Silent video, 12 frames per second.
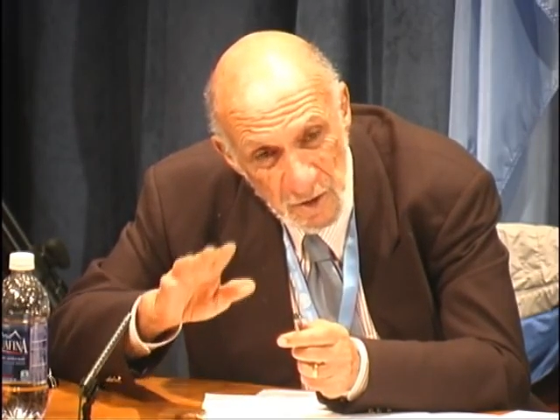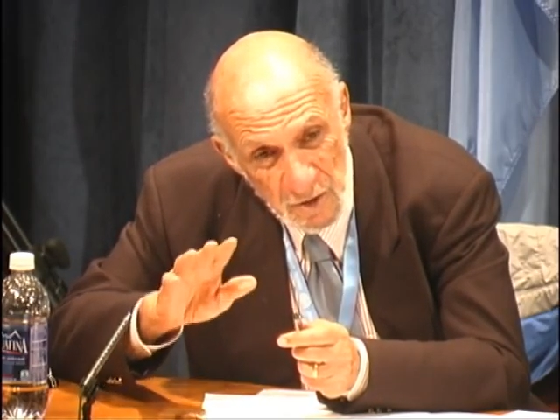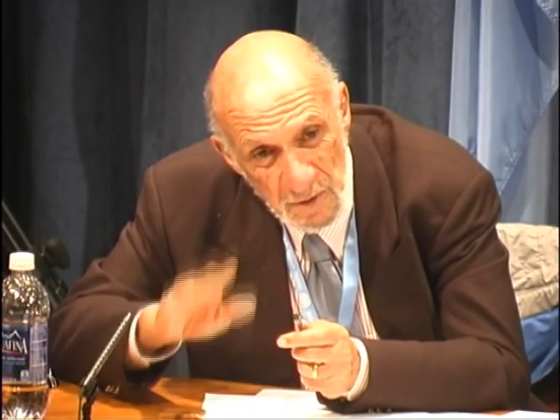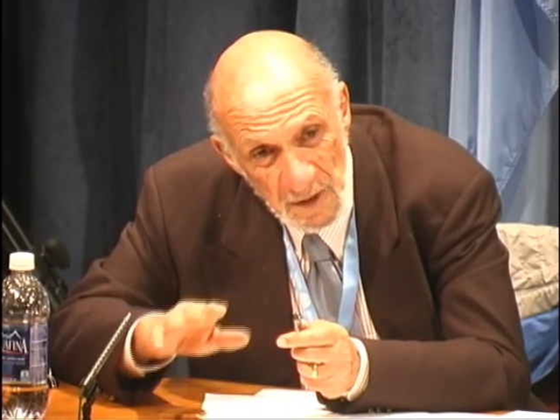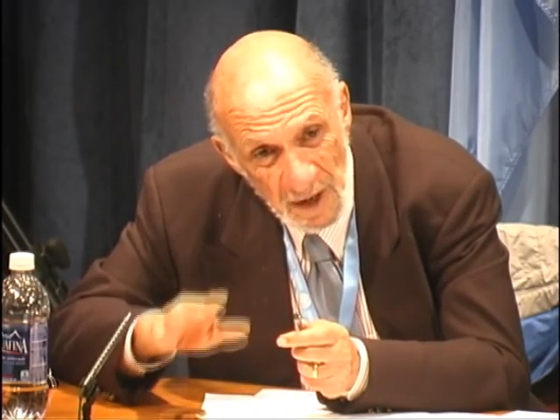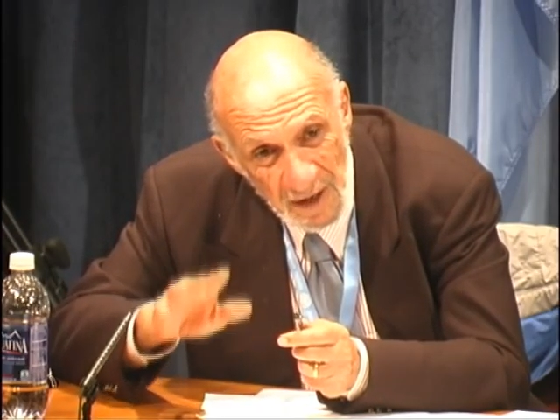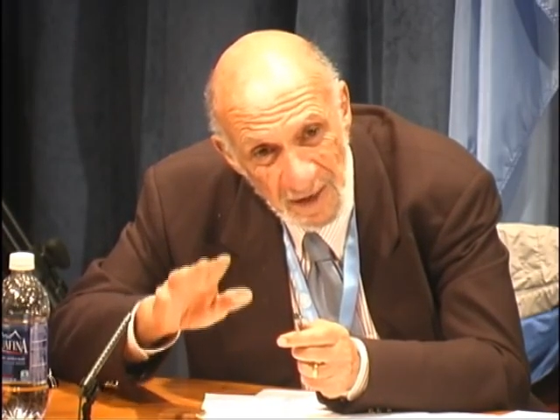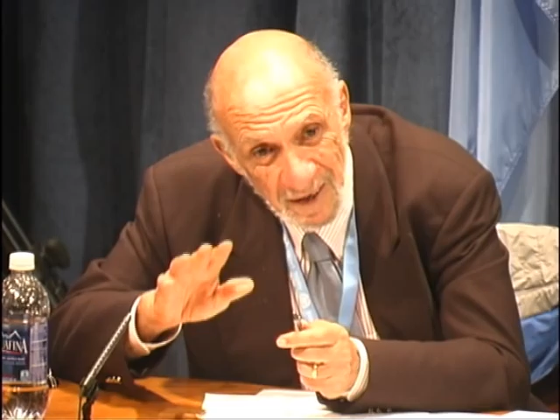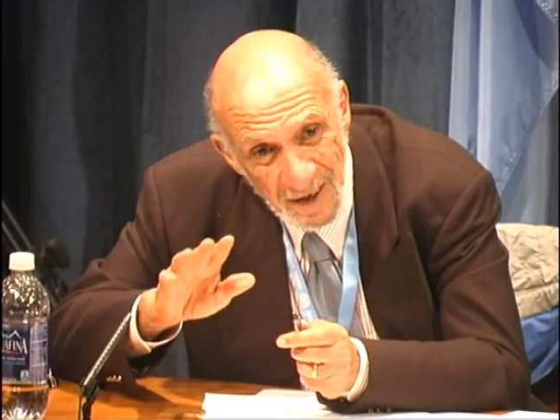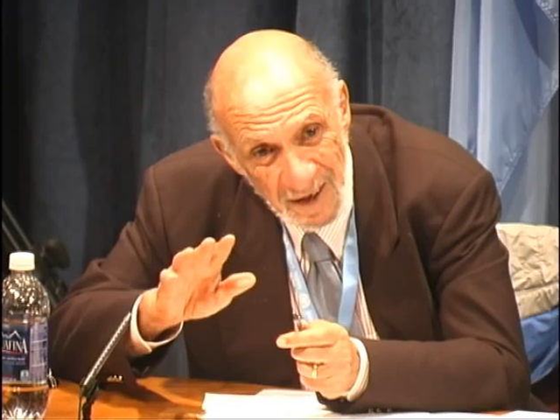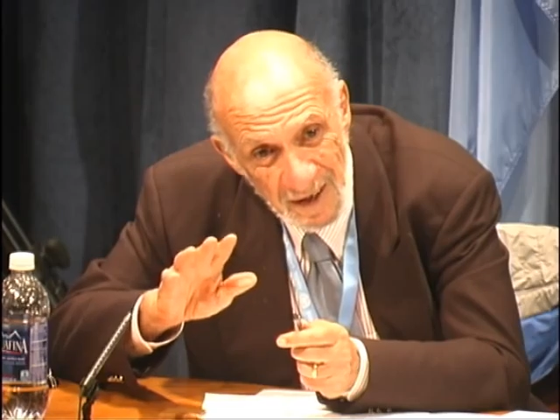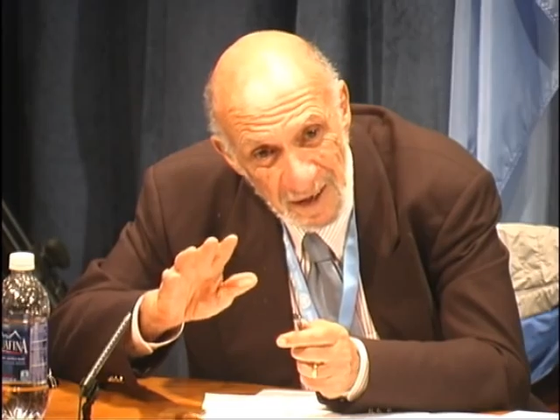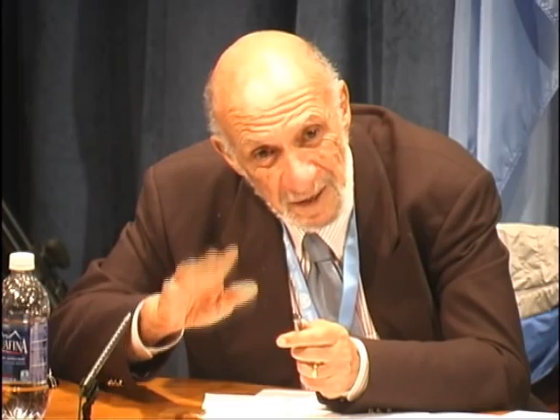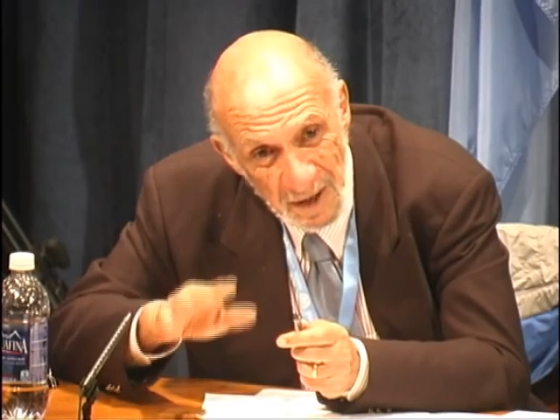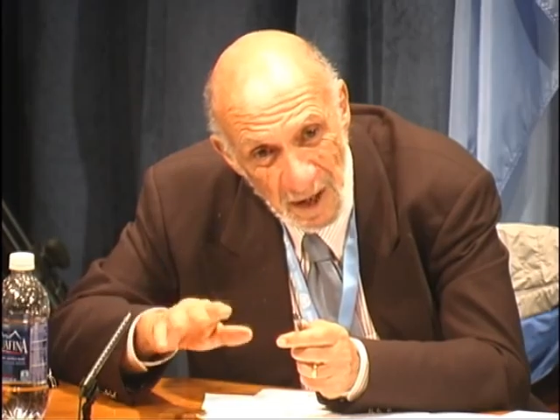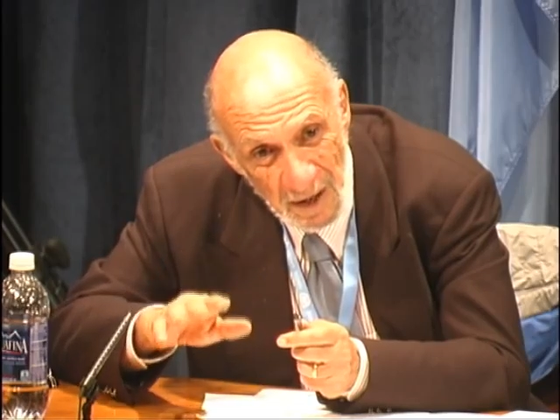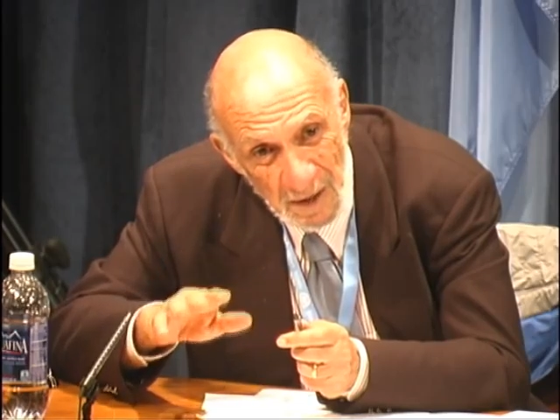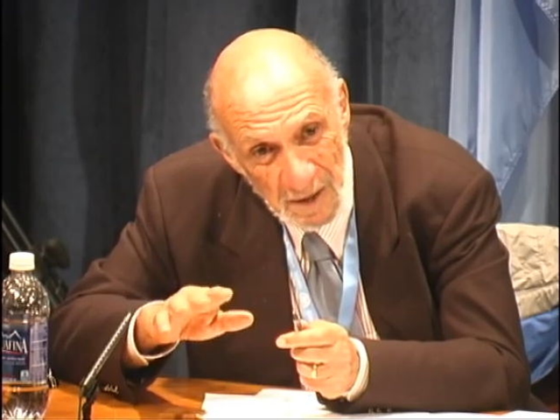do not
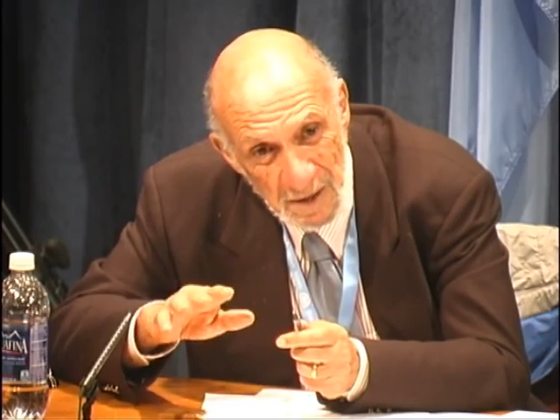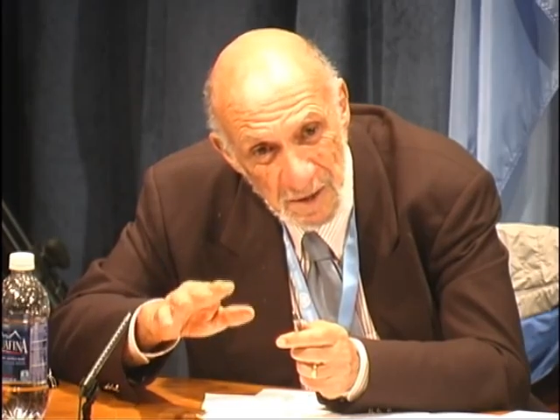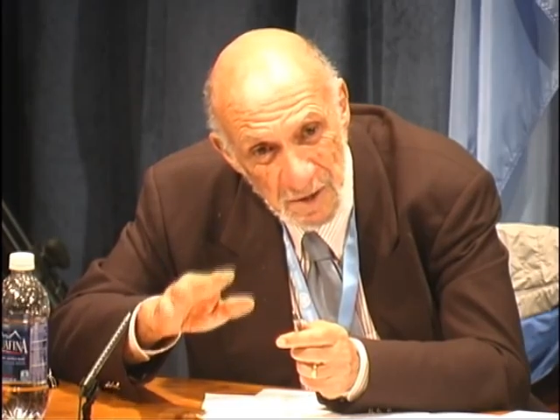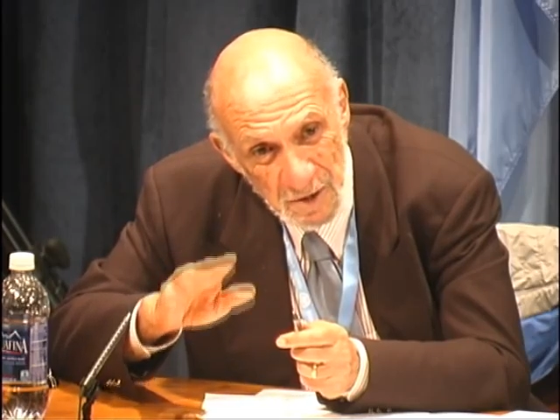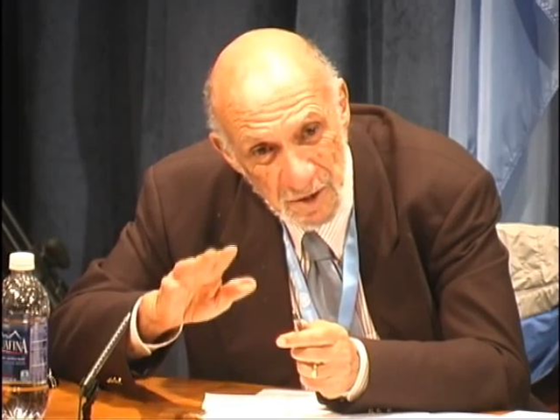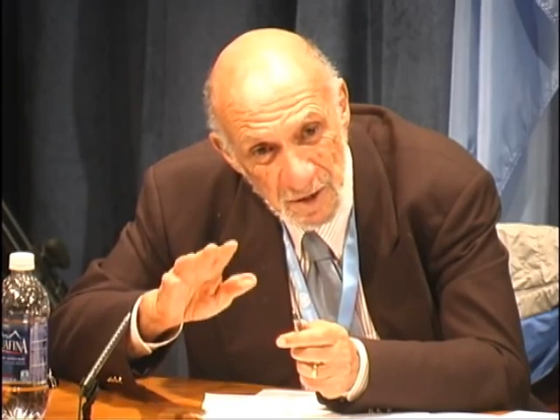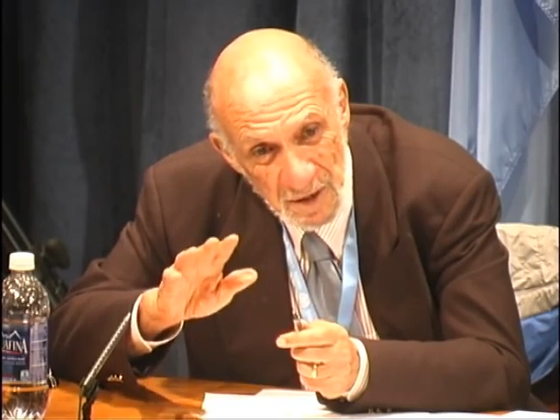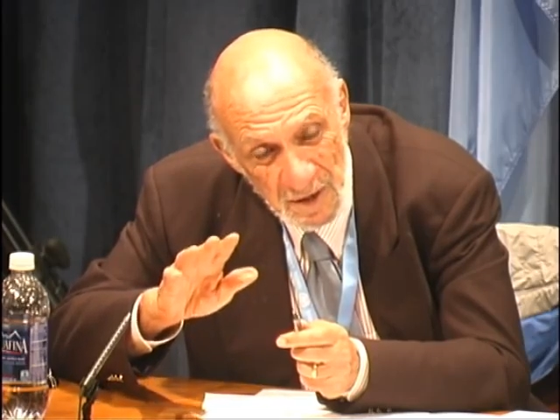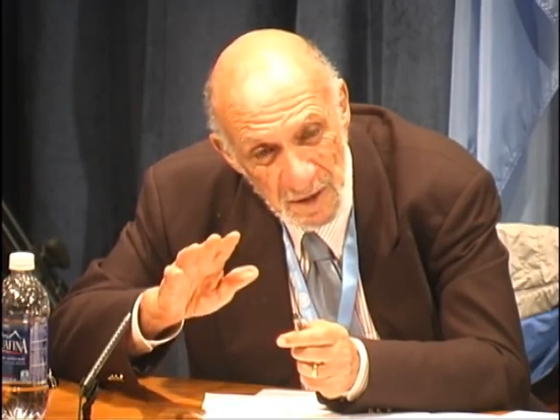acknowledge